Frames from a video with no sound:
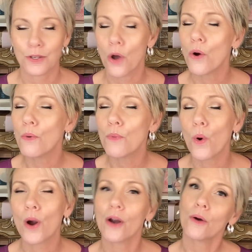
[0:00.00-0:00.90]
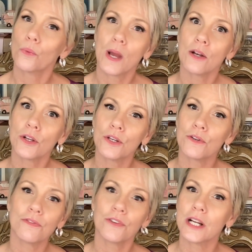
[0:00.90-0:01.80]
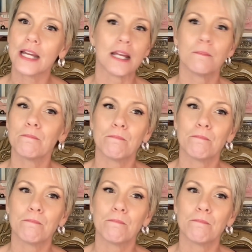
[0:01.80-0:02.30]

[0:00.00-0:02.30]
No more, when are you free?